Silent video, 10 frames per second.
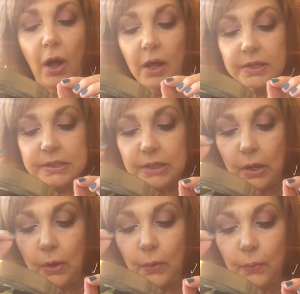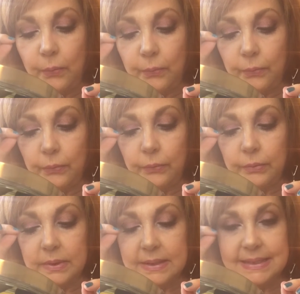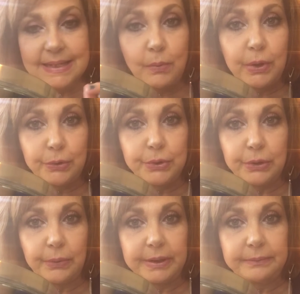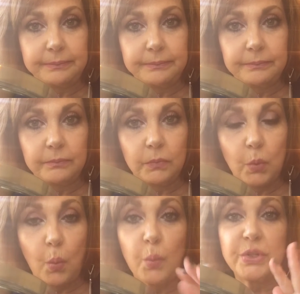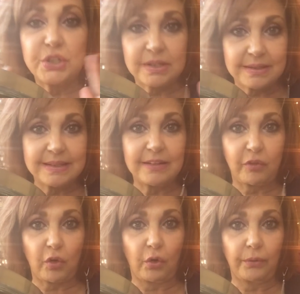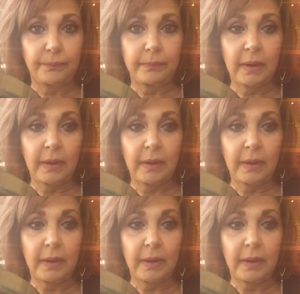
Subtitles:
also see what you're doing, which is difficult.